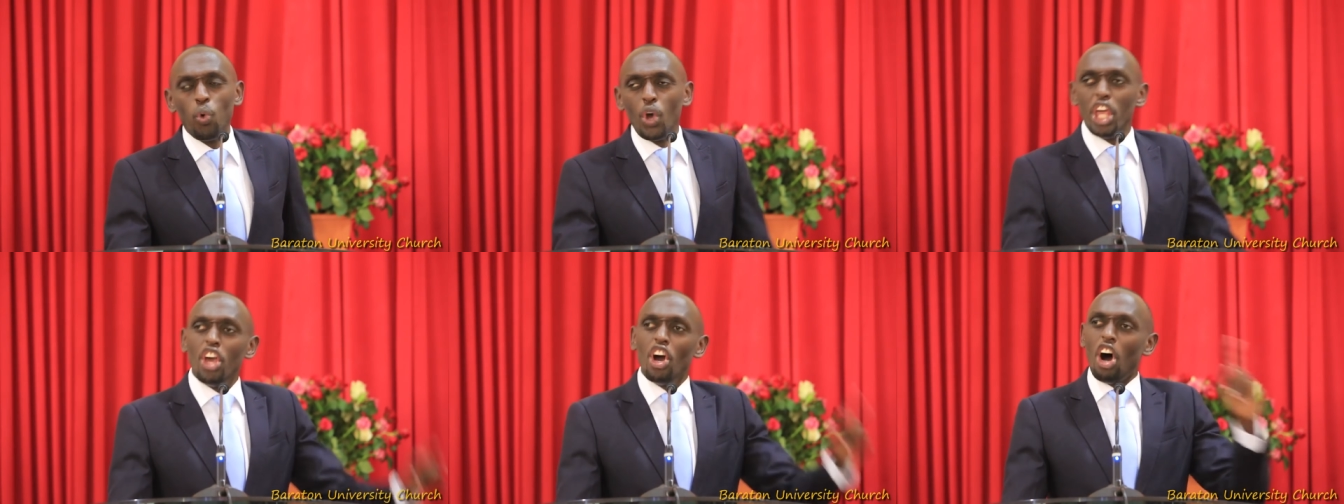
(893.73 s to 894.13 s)

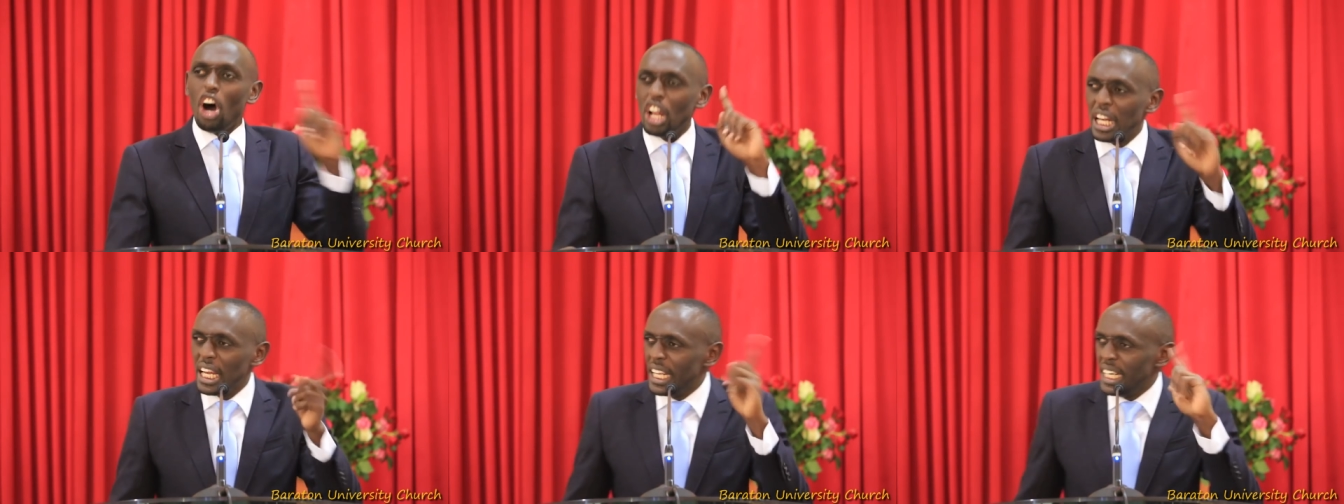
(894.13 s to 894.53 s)
We
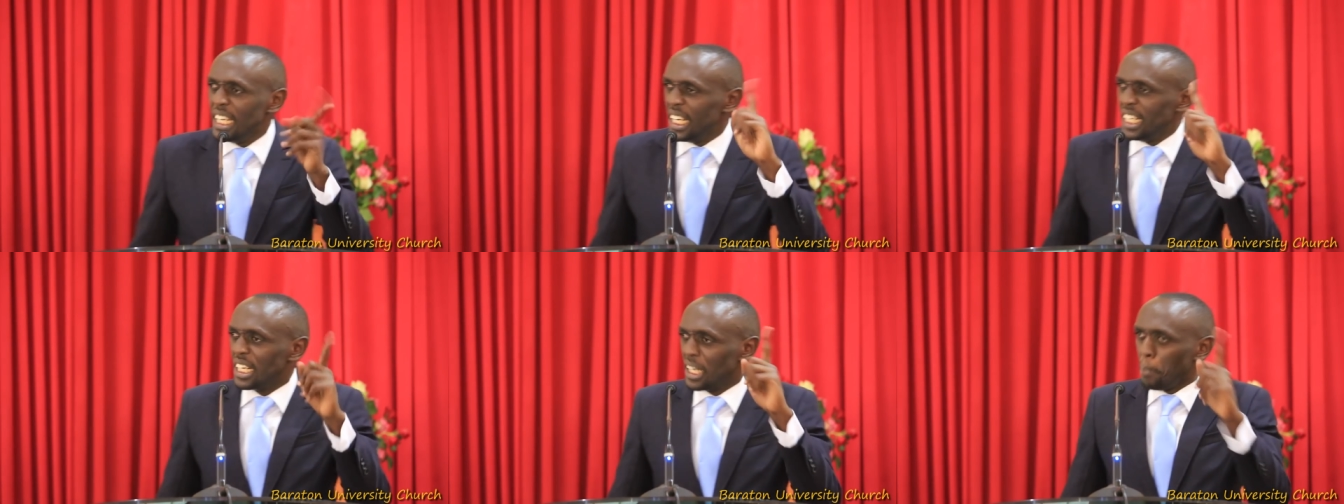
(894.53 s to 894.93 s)
only
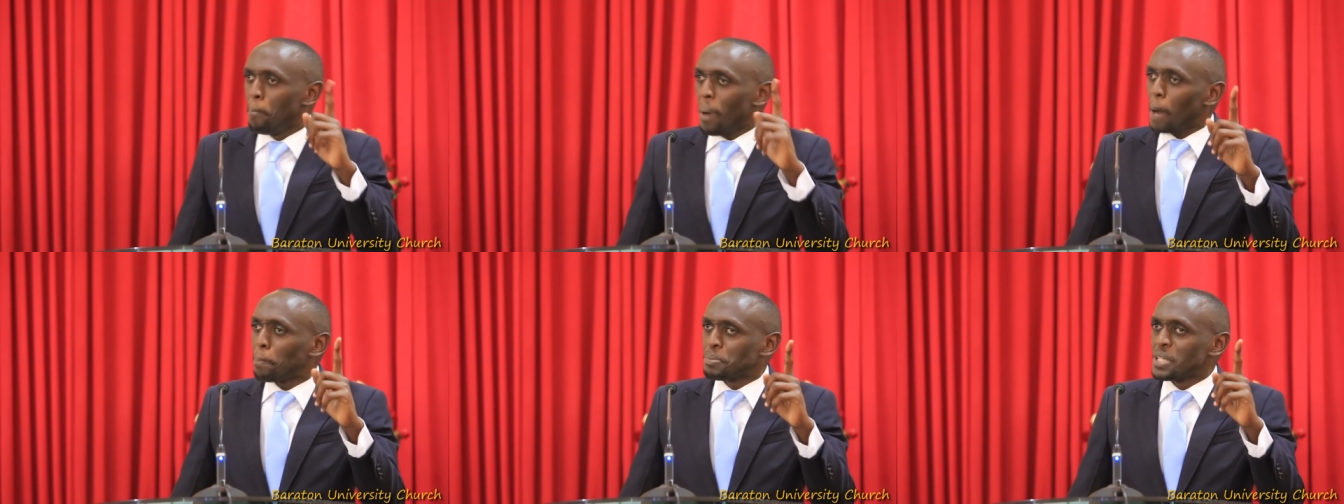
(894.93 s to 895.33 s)
need
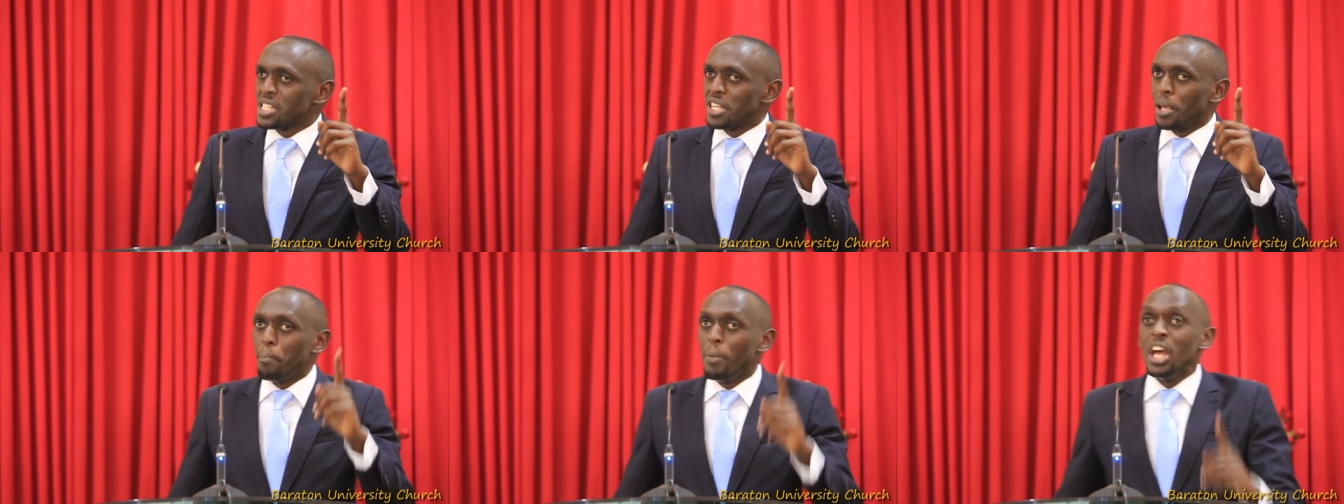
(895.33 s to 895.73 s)

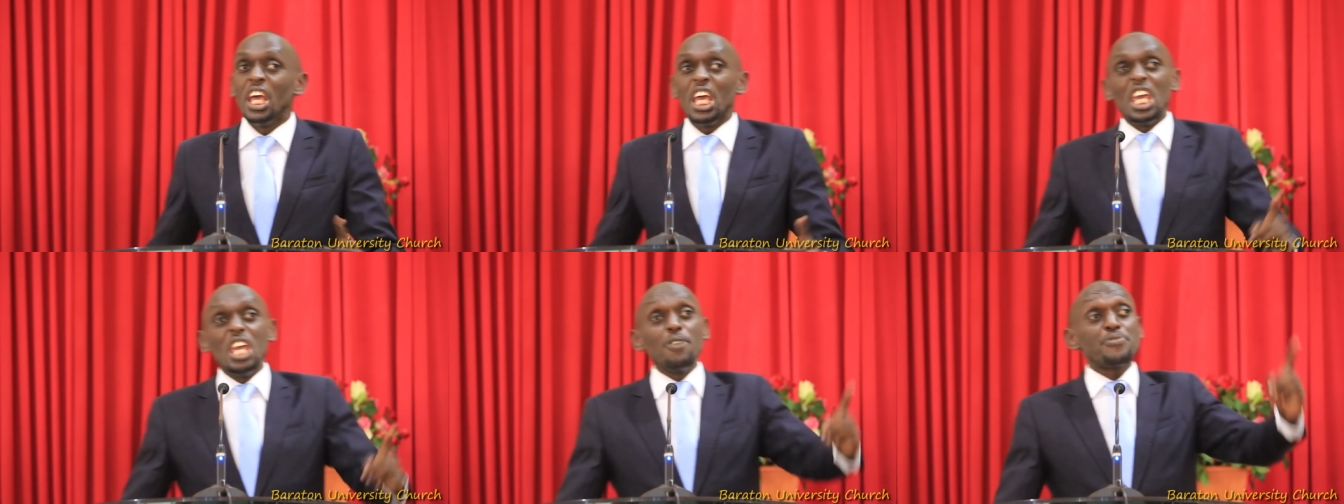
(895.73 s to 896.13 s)
rebaptism
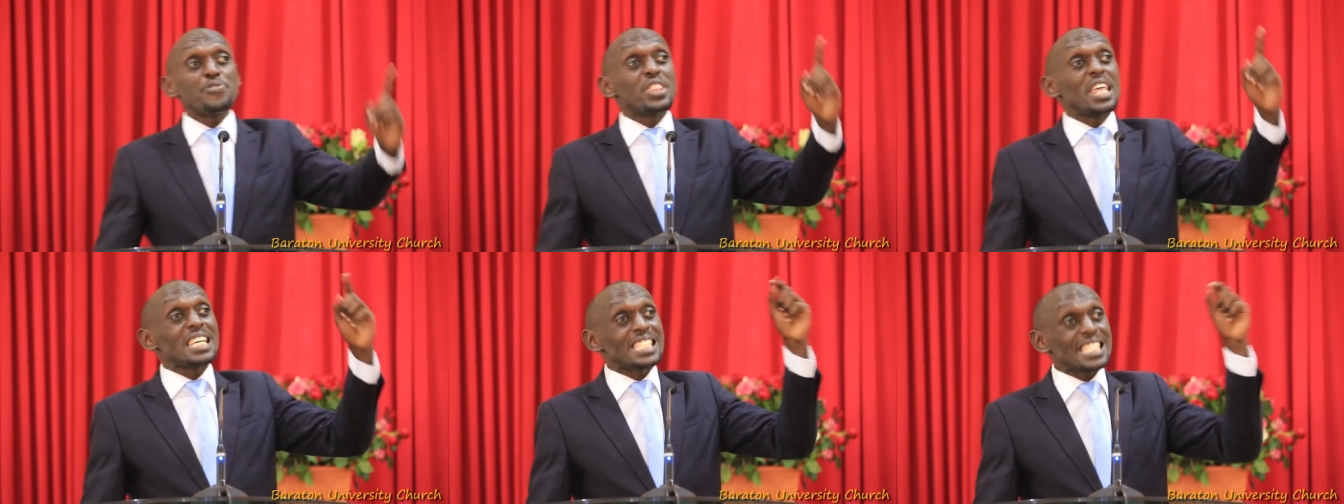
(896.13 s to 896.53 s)

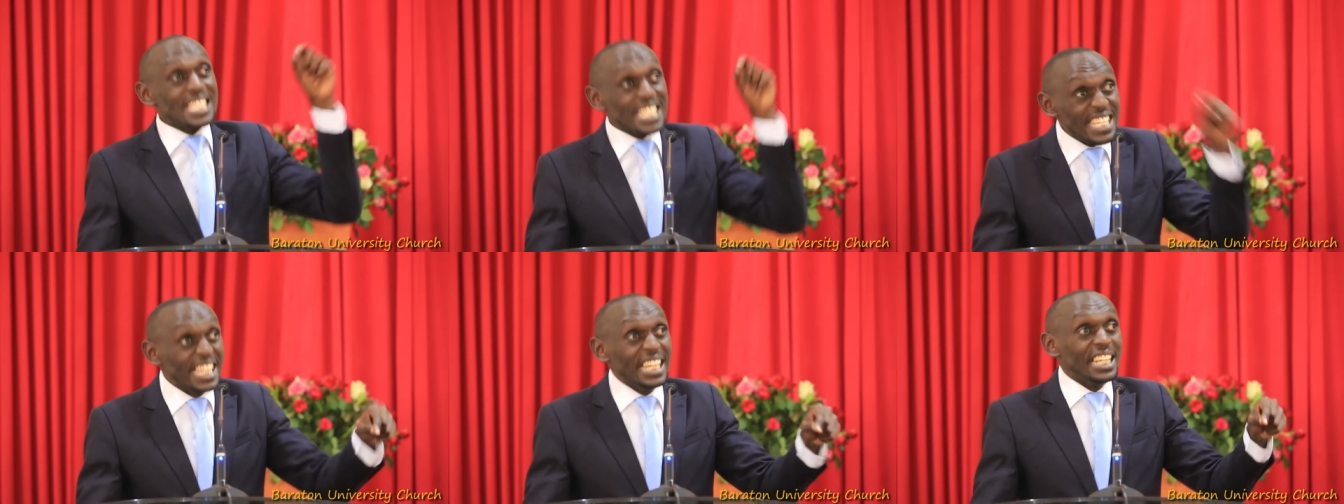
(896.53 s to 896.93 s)
if the
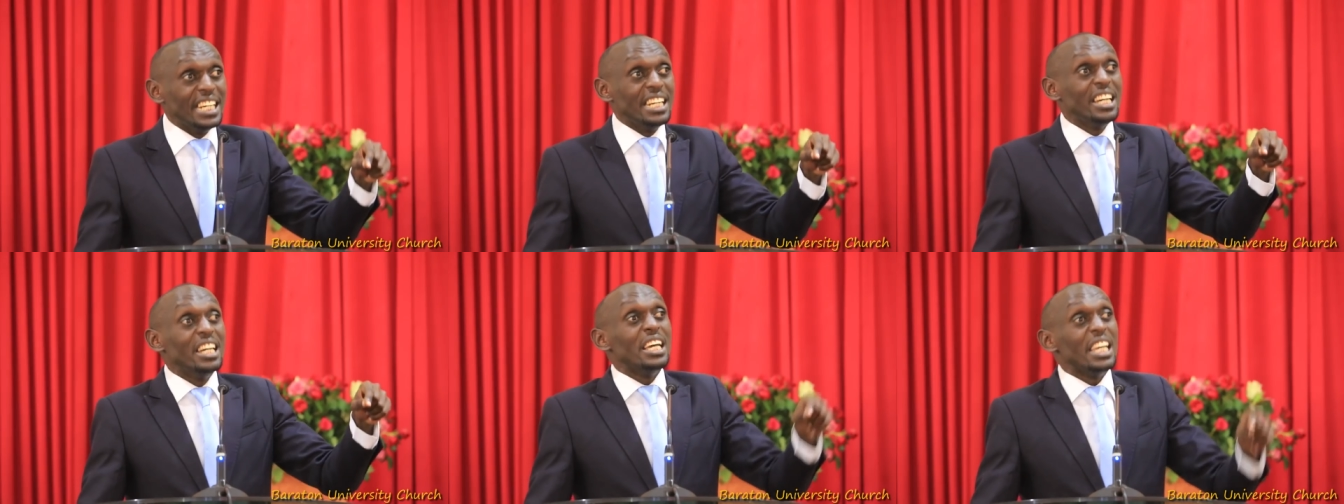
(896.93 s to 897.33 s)

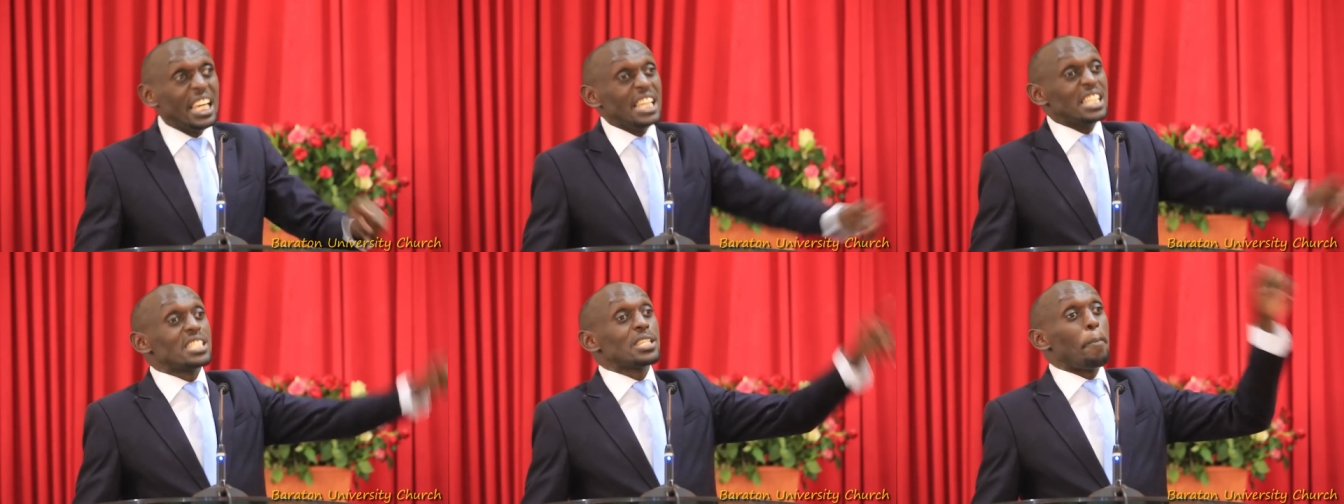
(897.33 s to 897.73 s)
sin
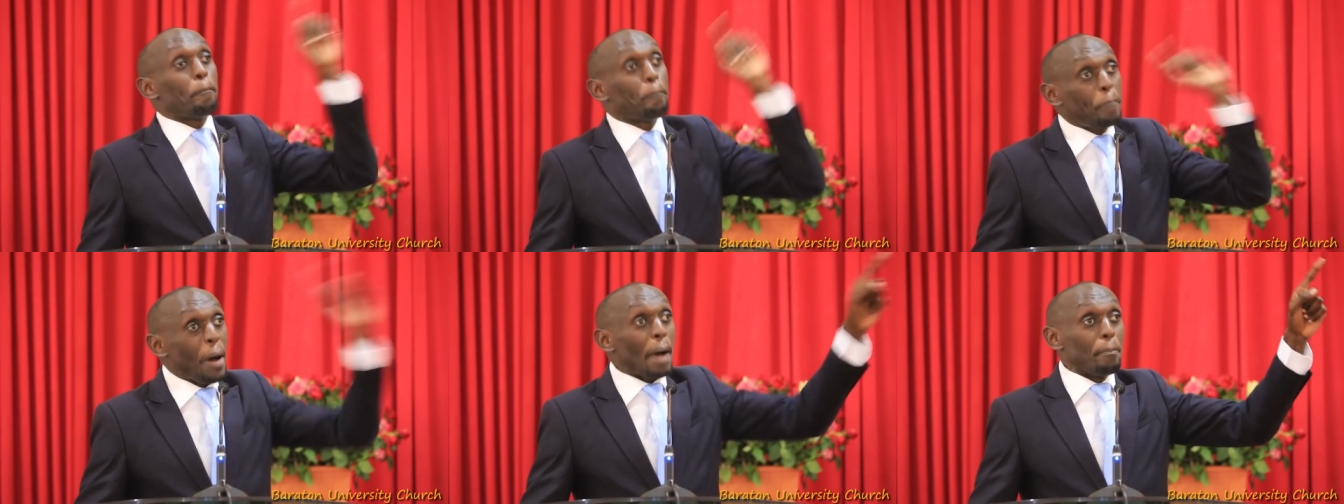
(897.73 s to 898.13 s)
is
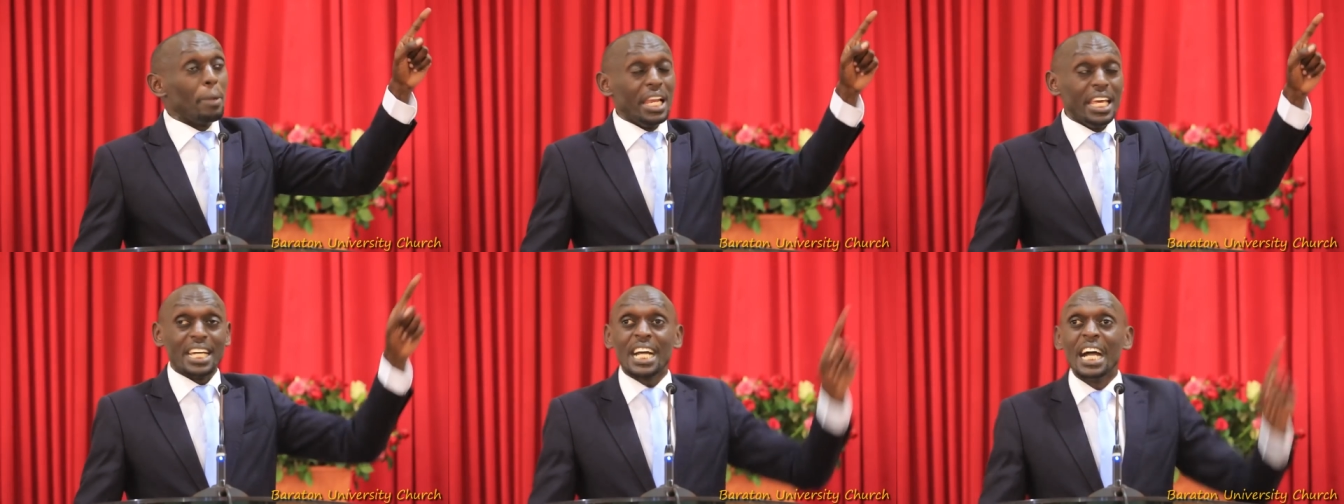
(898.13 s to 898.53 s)

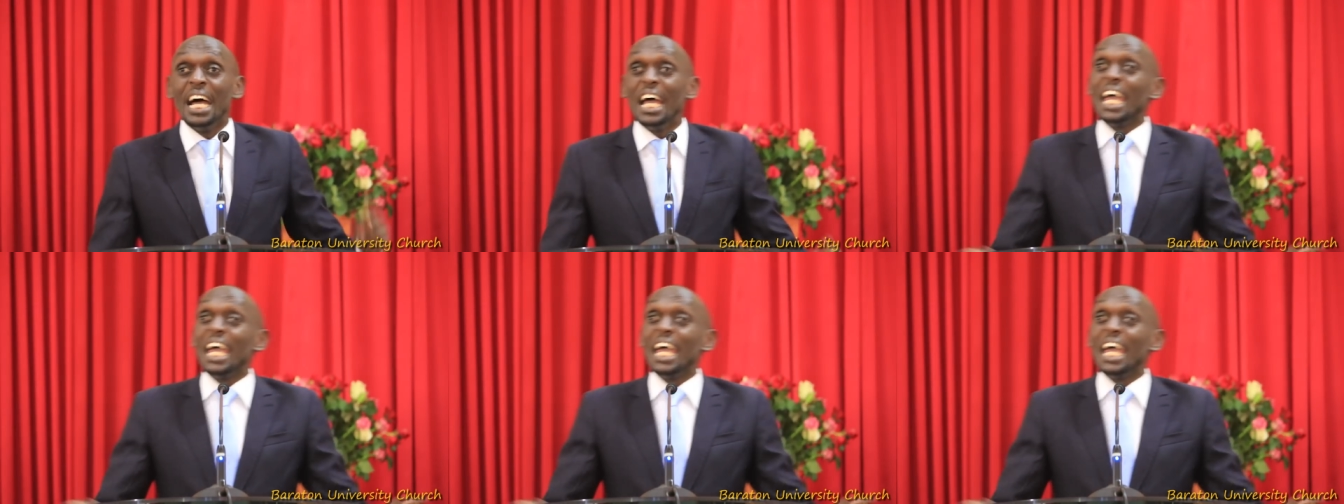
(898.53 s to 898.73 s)
public